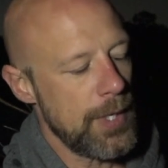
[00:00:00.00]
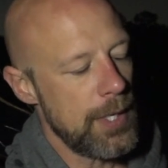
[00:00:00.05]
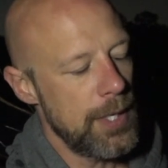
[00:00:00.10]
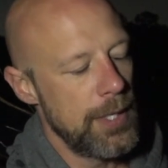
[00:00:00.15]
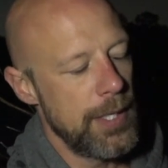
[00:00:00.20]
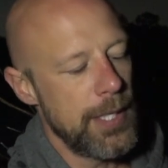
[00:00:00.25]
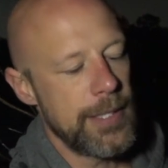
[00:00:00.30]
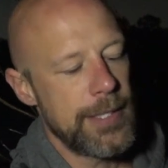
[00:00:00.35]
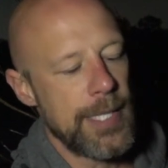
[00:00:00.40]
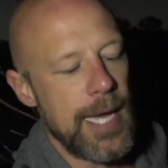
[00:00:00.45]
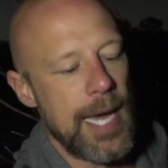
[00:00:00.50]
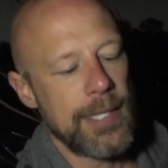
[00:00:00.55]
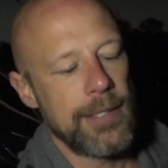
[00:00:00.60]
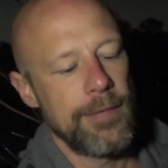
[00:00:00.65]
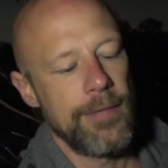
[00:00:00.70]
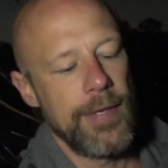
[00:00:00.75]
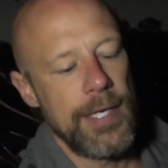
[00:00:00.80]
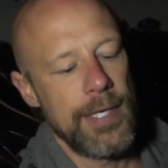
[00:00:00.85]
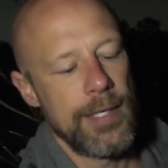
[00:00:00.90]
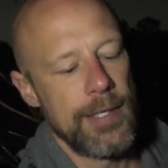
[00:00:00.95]
And then to
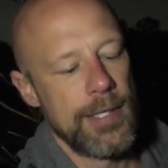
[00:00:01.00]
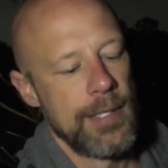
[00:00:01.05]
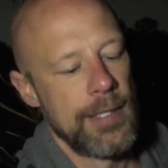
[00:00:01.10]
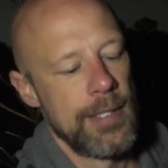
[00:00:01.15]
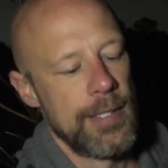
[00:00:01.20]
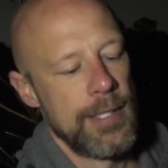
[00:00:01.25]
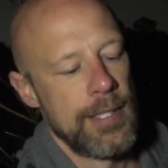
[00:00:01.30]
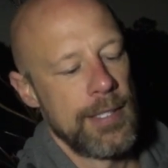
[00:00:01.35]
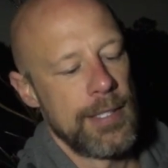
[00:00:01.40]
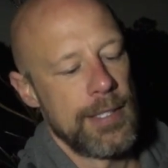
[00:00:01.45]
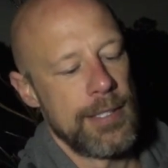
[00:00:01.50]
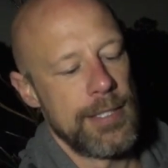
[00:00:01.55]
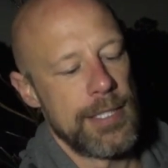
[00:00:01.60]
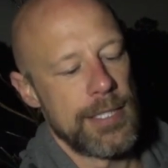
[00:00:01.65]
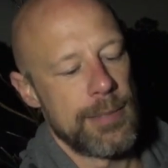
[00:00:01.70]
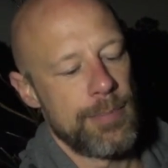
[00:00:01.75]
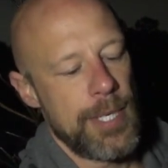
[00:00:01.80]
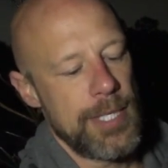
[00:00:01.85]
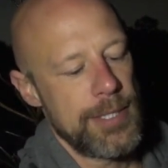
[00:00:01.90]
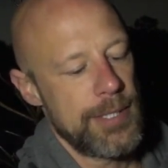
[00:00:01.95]
activate it, you
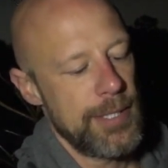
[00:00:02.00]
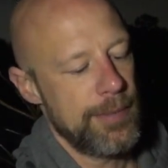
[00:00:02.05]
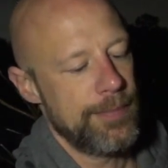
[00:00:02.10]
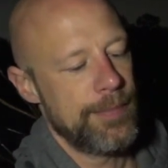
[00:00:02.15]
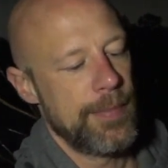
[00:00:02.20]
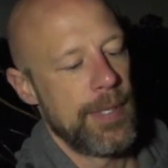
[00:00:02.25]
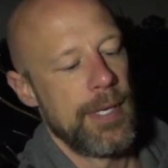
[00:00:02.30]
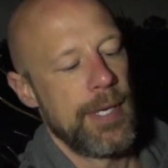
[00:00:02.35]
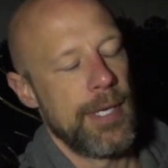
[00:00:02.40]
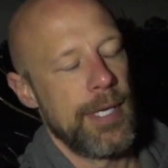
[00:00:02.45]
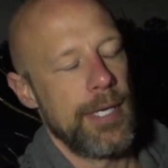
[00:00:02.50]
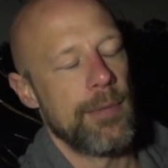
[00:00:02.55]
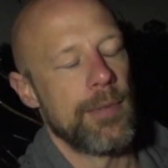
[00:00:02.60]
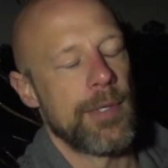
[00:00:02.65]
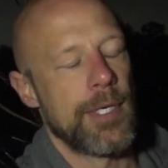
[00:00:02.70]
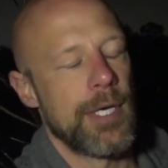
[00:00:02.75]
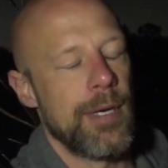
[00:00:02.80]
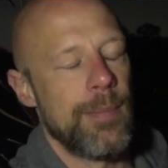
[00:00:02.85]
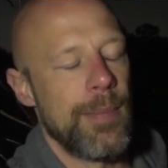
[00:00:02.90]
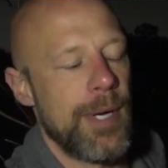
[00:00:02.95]
just press it and it will
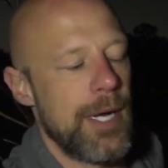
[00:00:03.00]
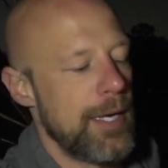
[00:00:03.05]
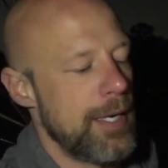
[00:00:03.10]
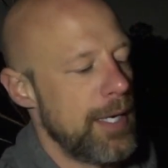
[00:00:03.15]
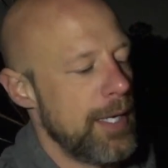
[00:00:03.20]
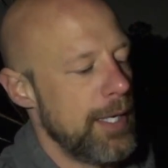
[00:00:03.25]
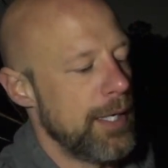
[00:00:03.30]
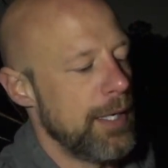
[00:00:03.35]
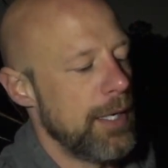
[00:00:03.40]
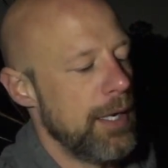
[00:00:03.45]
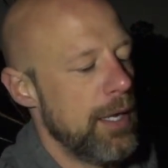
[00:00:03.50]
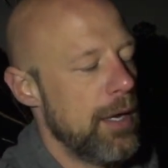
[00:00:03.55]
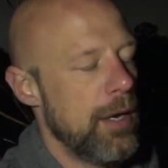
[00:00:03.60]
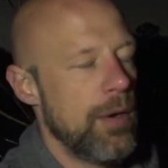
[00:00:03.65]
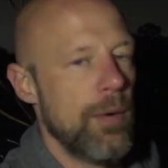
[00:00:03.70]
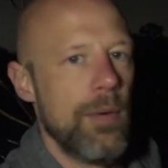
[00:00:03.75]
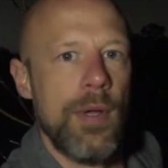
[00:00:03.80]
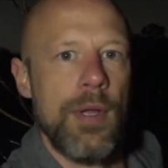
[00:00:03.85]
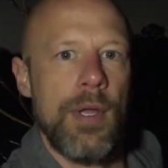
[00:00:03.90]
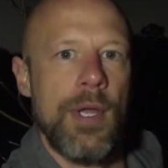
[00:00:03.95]
come on in
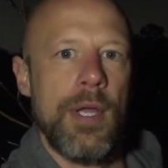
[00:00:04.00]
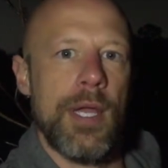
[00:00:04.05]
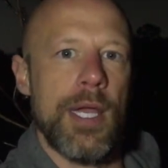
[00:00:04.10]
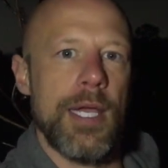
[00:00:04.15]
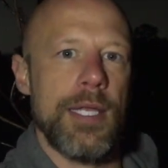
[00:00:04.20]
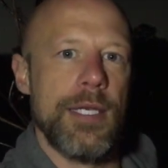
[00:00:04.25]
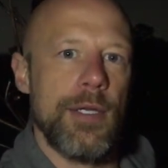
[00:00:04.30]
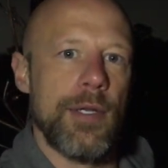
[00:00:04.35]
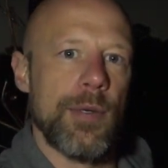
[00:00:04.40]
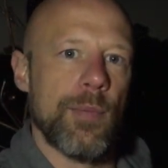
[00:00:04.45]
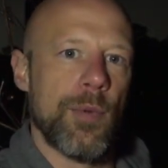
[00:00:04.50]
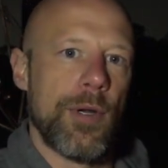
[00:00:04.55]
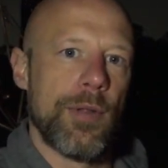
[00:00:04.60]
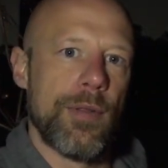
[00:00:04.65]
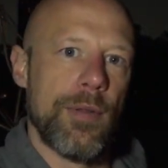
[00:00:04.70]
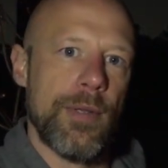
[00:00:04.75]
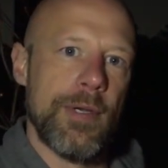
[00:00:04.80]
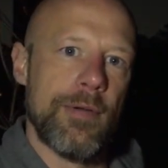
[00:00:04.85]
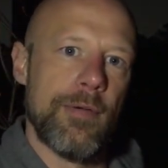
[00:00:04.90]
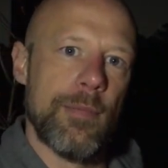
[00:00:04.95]
low, and you can work
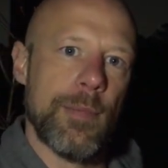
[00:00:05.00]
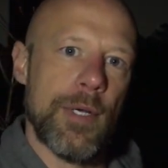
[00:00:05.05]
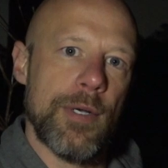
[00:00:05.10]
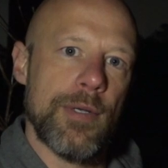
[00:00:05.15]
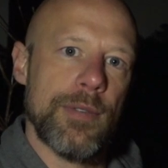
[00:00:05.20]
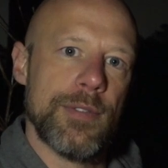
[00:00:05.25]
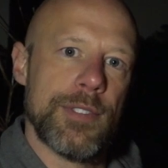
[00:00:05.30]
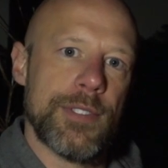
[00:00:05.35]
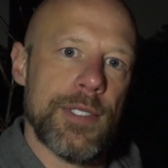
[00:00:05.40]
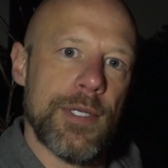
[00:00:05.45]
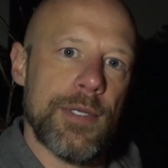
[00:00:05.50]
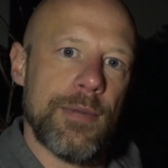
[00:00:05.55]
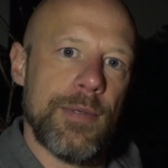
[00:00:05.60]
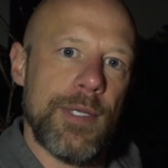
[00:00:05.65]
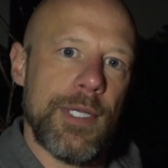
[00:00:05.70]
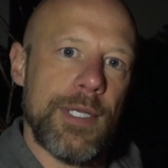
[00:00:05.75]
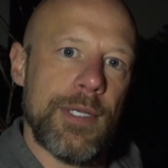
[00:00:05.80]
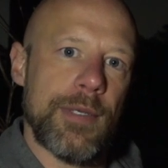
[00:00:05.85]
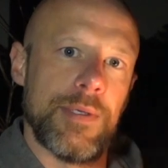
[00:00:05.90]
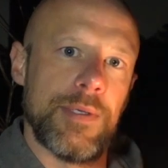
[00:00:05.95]
through different modes. So
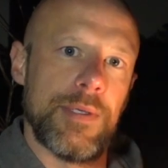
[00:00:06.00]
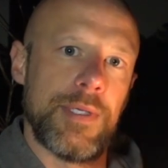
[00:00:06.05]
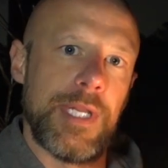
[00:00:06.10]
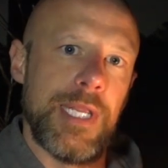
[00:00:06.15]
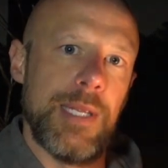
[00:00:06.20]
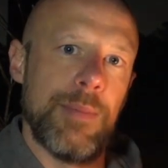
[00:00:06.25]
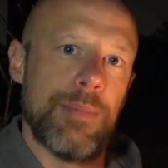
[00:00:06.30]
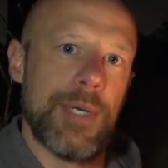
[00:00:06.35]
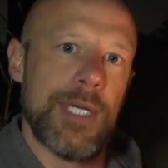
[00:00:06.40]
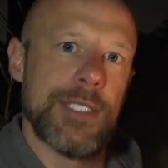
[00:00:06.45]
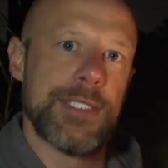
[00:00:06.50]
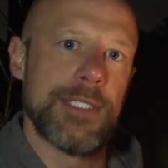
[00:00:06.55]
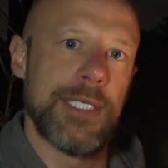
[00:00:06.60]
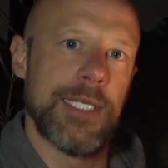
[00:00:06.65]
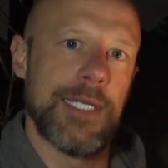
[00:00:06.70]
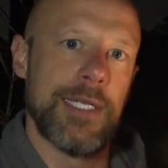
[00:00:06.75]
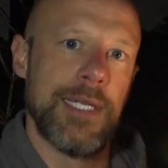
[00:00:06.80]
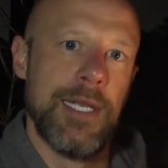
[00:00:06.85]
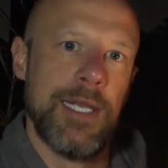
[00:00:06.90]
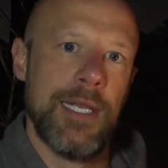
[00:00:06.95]
you can keep pressing
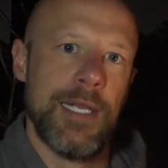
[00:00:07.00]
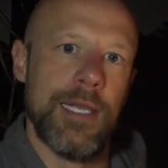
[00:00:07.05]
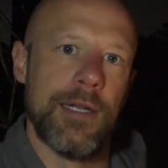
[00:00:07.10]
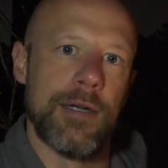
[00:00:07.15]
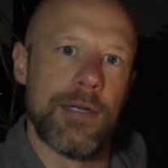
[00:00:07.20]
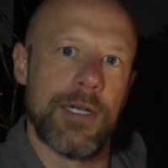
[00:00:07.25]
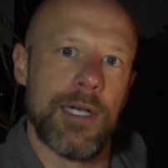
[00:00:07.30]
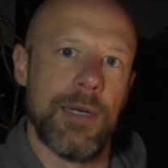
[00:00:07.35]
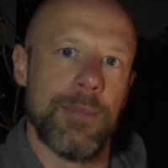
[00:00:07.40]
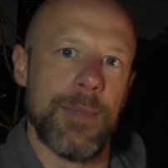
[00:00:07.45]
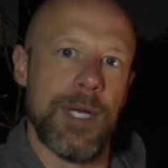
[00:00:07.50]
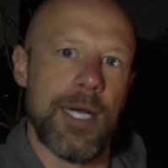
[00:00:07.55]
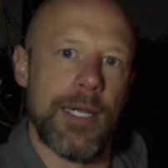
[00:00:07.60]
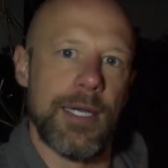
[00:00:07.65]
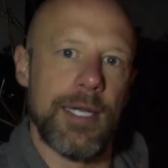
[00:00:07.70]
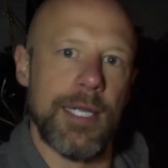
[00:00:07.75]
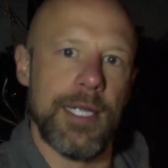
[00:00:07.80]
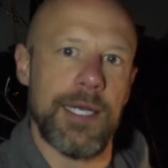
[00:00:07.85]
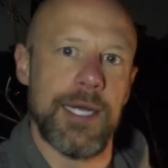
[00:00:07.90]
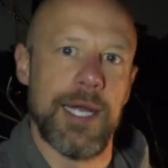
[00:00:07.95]
it, it'll come on
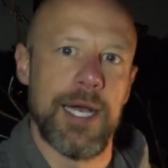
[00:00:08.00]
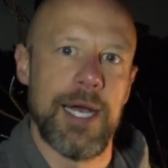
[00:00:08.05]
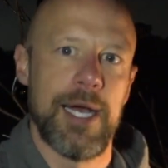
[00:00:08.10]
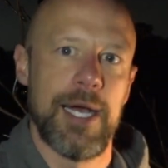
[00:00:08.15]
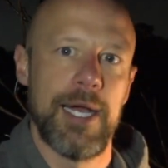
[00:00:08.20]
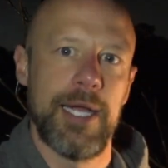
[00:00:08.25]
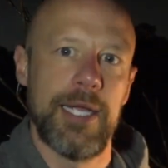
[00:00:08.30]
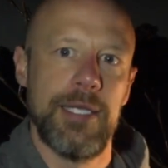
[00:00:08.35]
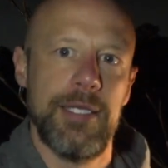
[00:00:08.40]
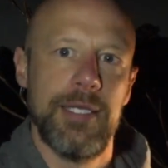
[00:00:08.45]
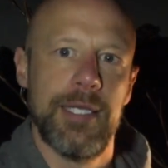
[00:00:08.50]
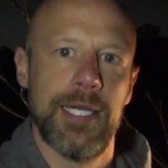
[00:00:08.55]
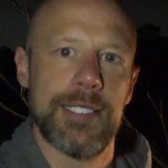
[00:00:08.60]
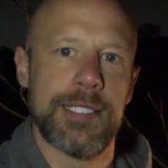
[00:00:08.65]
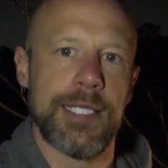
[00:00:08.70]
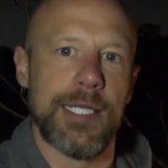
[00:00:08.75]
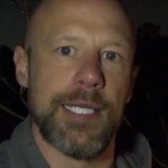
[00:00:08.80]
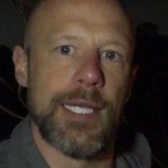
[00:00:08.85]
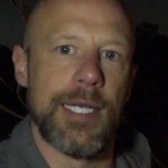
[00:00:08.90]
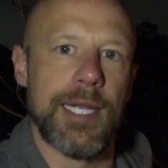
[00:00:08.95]
in high, and you
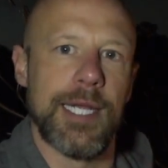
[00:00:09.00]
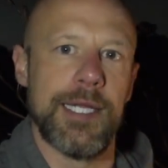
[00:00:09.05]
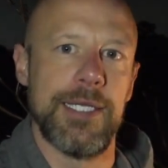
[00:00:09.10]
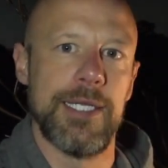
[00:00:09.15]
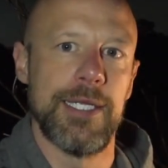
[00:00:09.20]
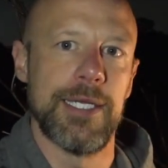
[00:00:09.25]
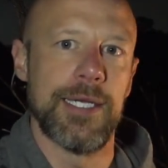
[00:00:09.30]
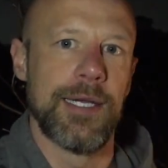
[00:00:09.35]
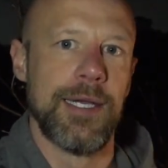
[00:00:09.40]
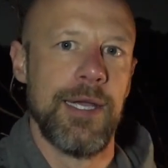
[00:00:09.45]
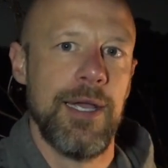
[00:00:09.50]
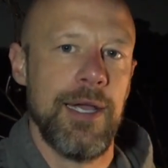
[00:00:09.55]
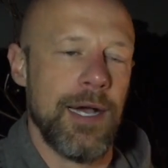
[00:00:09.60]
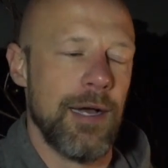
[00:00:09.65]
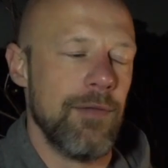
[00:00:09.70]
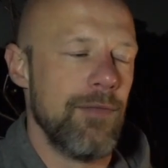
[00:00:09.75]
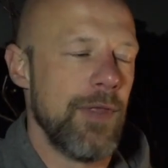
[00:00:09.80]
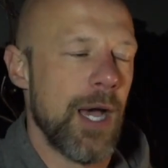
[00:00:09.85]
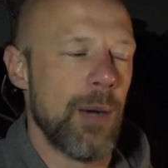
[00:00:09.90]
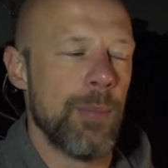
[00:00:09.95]
guys can get an idea
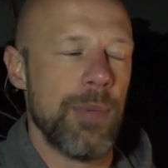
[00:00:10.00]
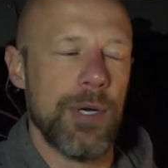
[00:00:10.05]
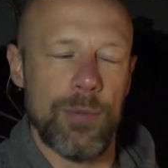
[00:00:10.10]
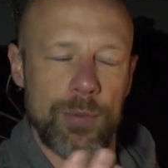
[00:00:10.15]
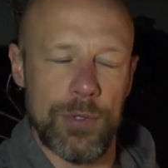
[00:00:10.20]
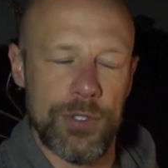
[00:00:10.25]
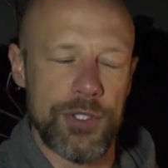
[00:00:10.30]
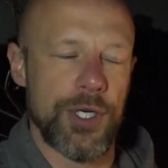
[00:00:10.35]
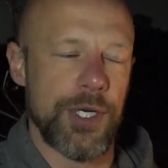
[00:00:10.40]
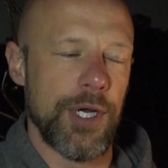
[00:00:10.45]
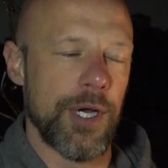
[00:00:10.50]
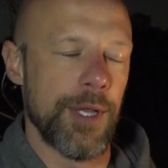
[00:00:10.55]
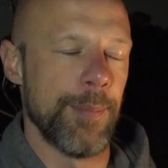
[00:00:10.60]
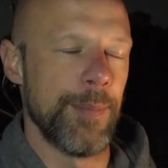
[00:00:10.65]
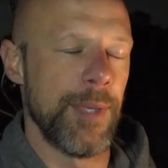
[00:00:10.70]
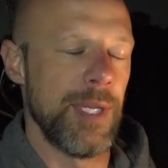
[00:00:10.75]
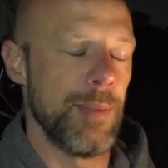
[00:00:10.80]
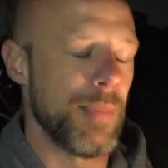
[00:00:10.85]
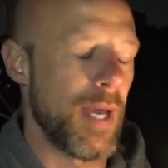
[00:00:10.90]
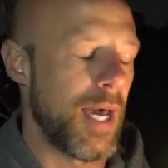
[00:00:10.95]
of the output. We'll show you all the
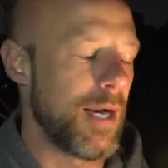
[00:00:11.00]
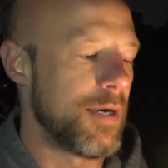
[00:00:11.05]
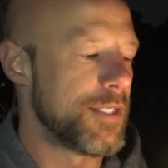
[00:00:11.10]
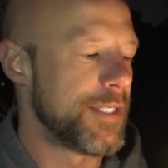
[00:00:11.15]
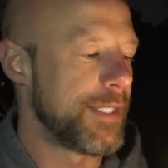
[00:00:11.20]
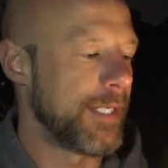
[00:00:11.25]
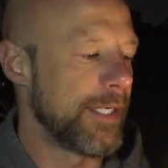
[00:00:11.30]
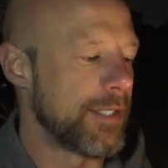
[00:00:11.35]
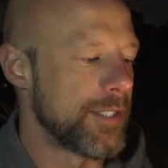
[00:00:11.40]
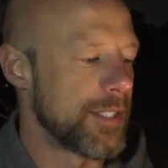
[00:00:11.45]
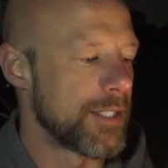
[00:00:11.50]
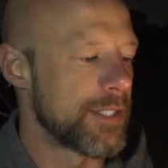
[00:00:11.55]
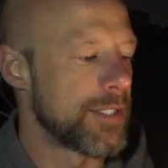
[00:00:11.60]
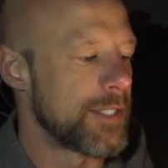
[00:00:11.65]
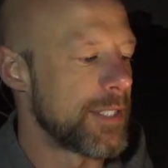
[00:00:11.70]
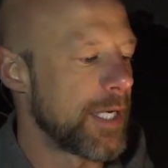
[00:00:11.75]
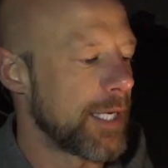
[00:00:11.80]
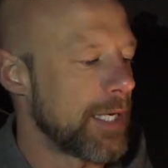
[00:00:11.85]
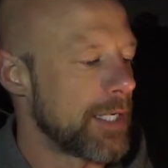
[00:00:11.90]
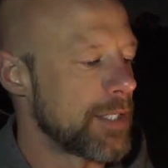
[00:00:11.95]
beam patterns here in just a
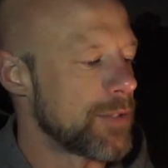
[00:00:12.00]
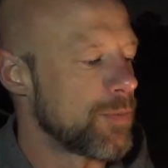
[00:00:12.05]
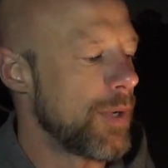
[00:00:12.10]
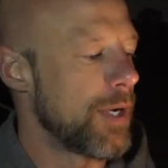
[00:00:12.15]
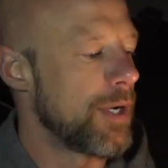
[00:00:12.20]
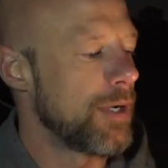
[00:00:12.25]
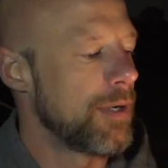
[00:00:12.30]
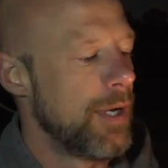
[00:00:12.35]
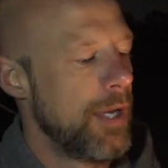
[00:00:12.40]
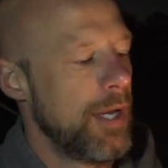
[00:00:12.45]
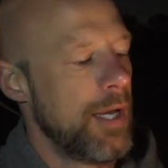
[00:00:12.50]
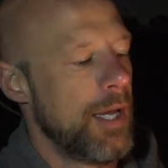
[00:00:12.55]
second as well.